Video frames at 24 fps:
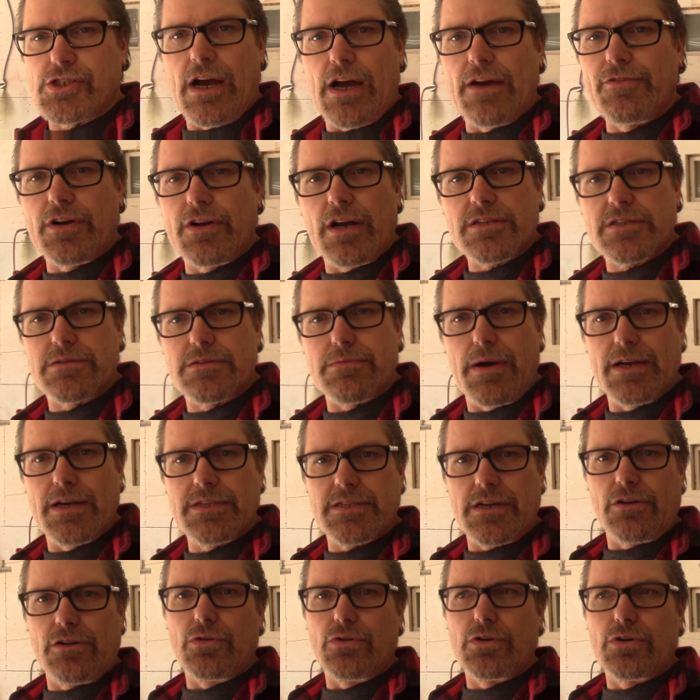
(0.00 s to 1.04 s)
I've customized
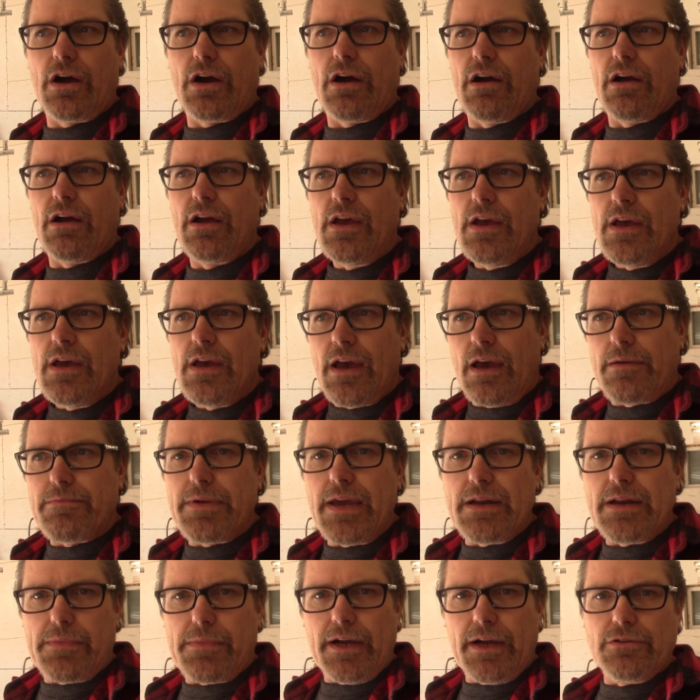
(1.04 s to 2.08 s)
that whole car and
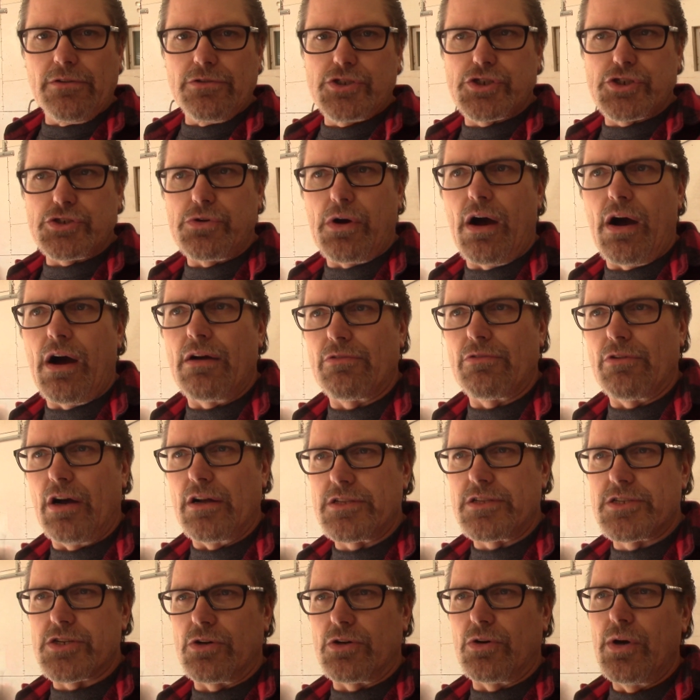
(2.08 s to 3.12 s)
made it my own true hot
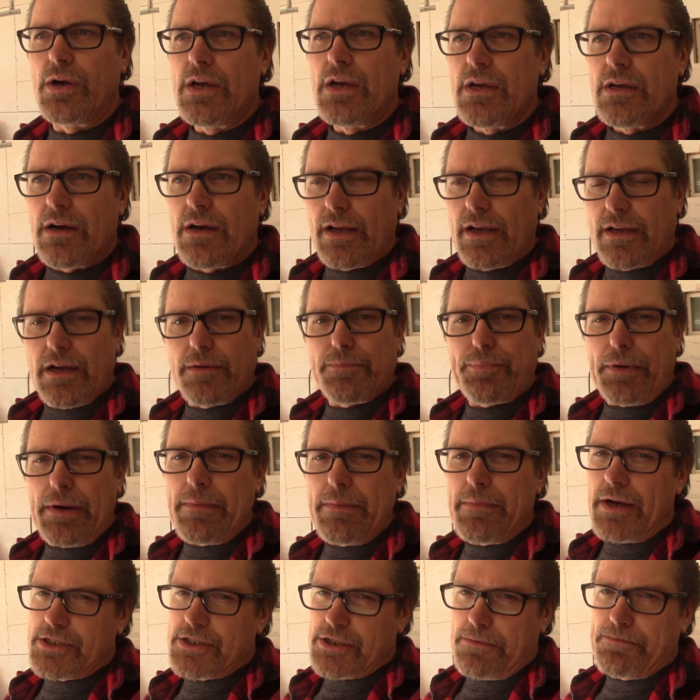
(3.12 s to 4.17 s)
rod. So I can pretty
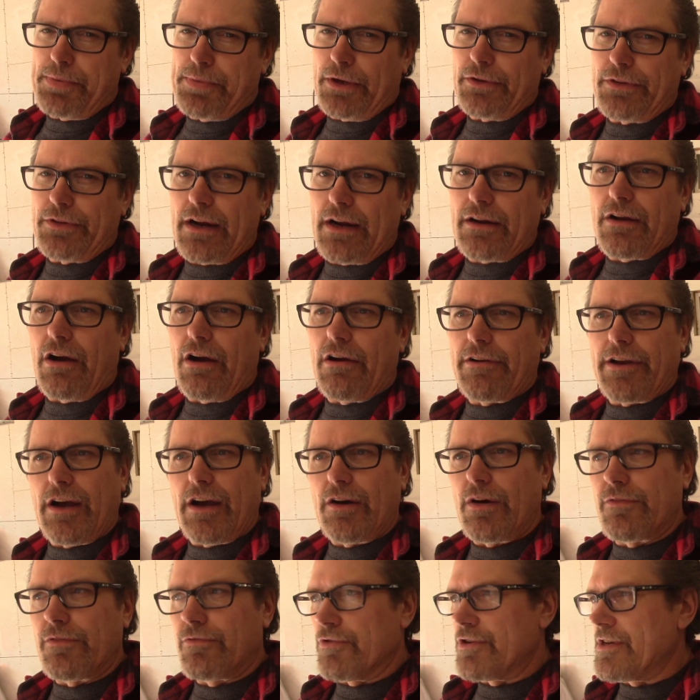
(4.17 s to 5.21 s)
much have built that car
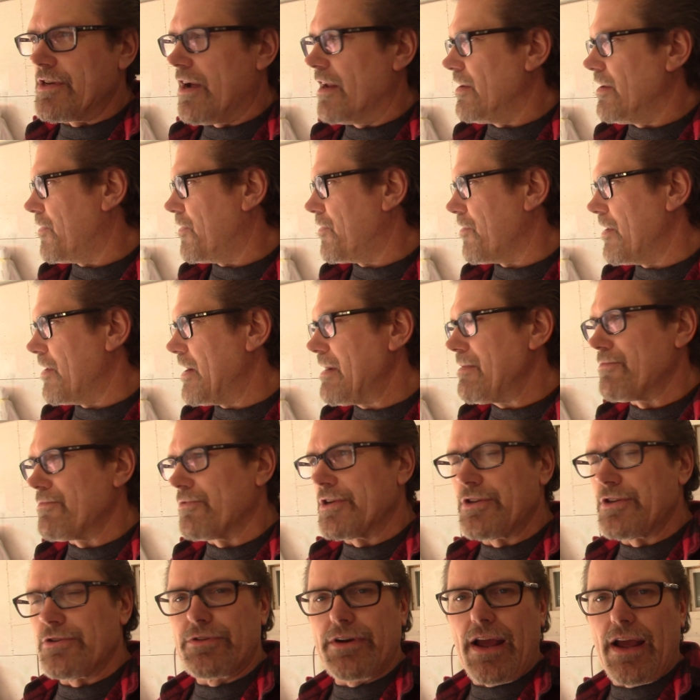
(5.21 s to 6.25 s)
now. I've redone the frame,
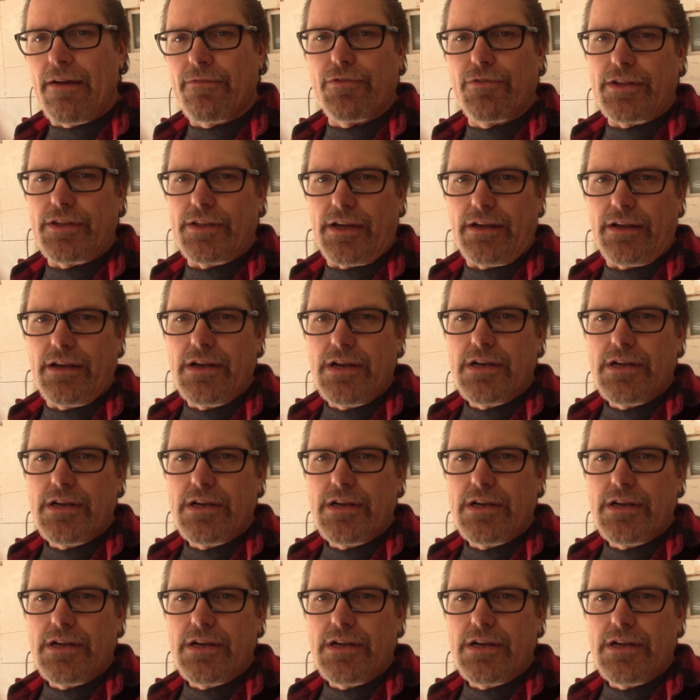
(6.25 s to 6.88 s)
redoing everything.